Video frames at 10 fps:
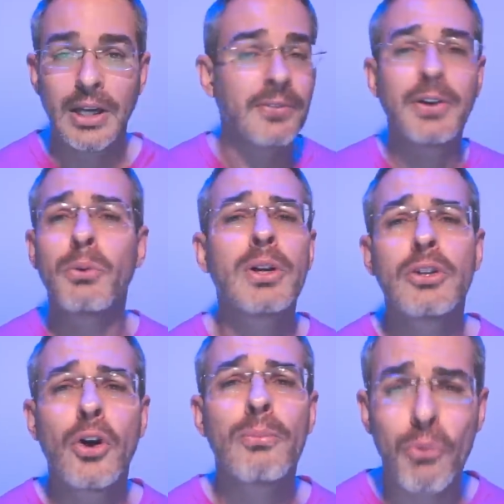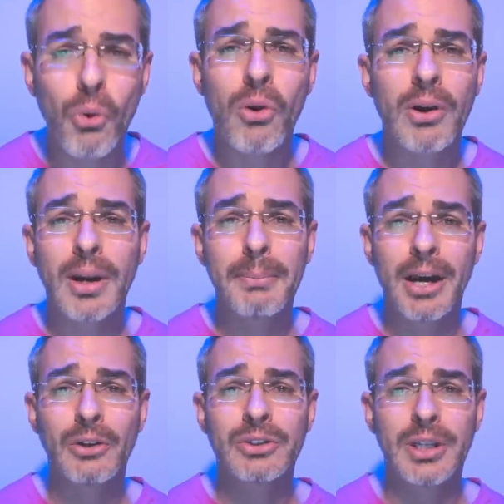If you want to know more
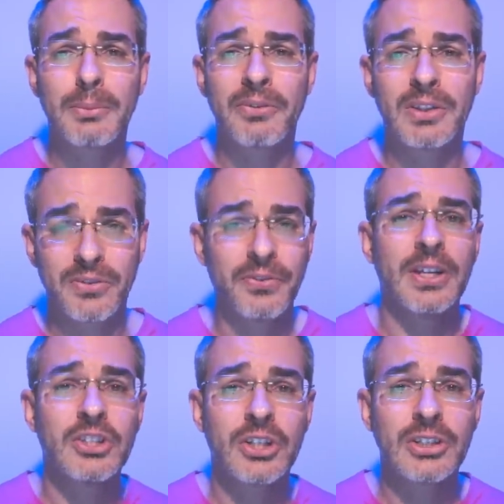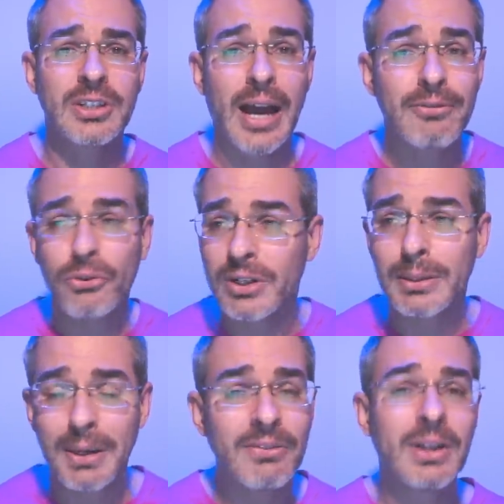about some of these features, I've
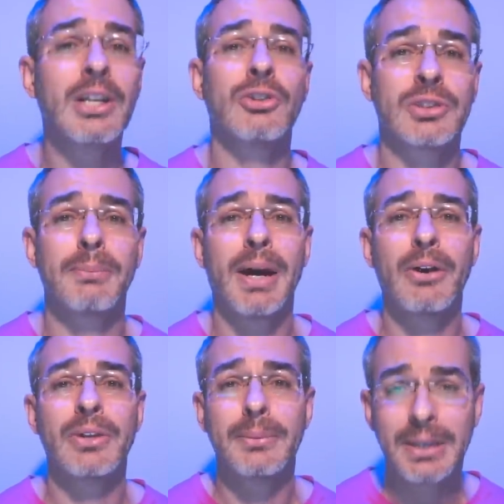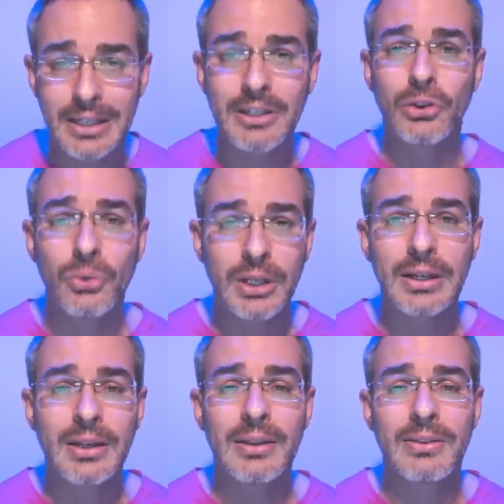already made videos about them,
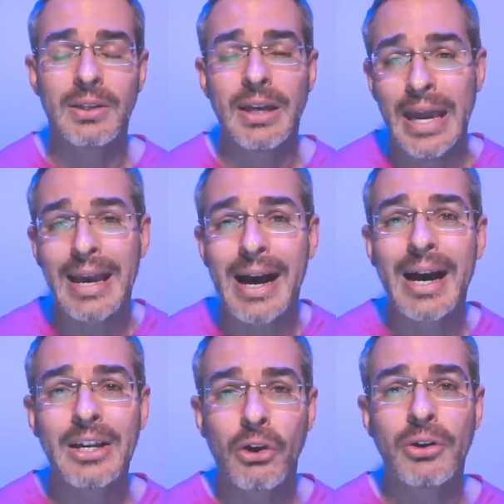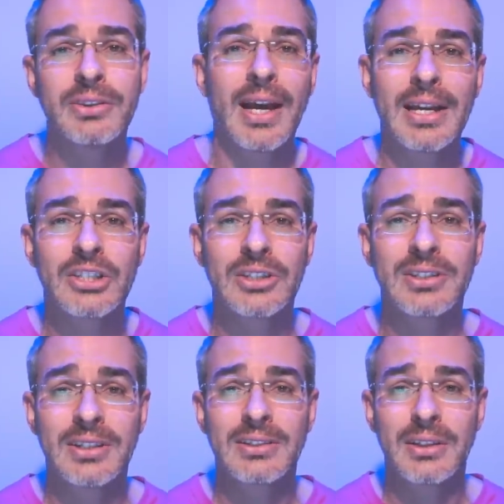including the AI on-dash
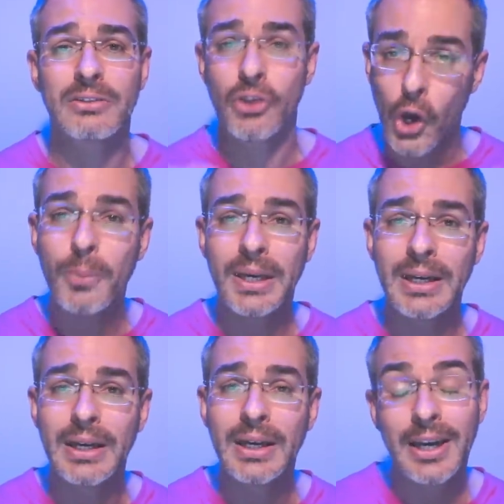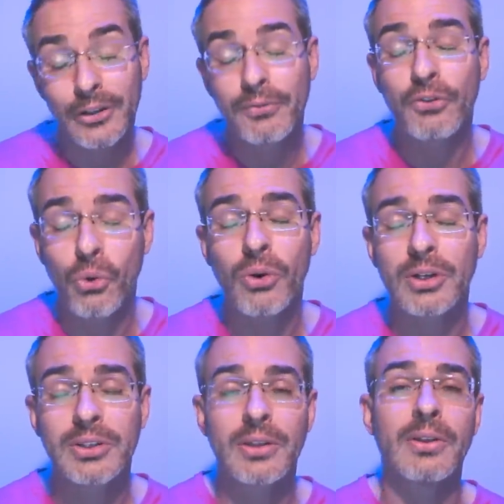assistant Nomi and of
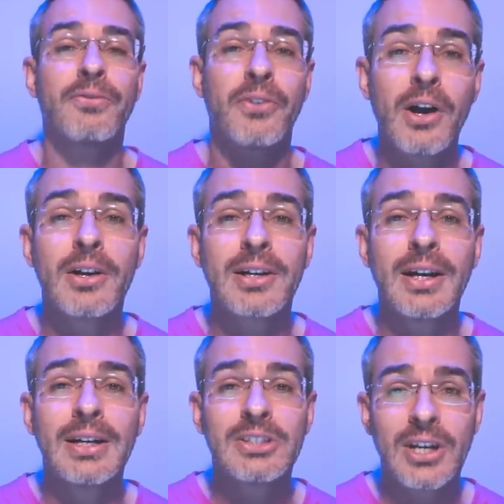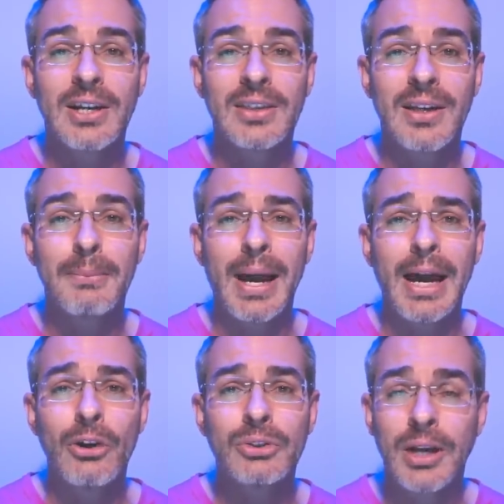course the Frunk. Check them
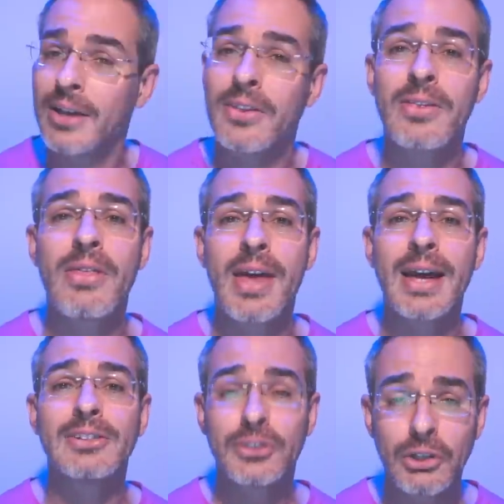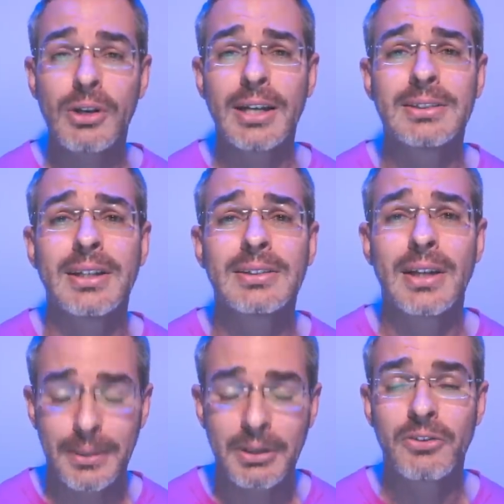out. Other than that, see you guys next
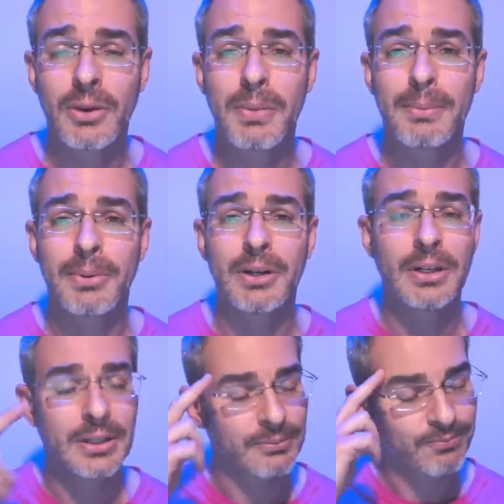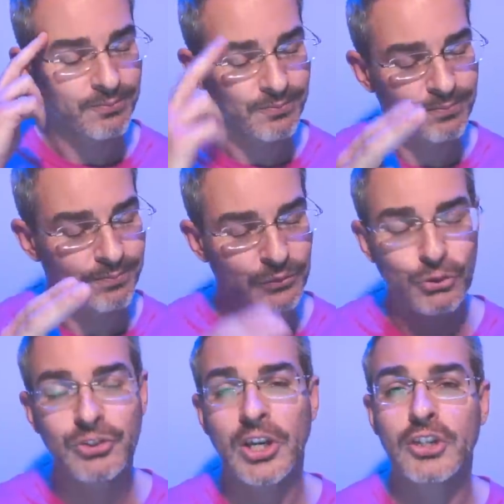time and remember
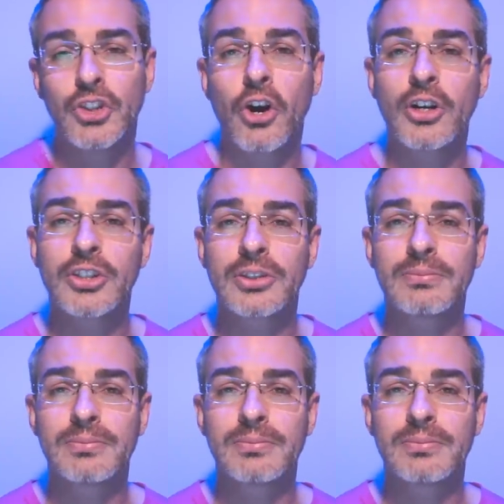to stay charged.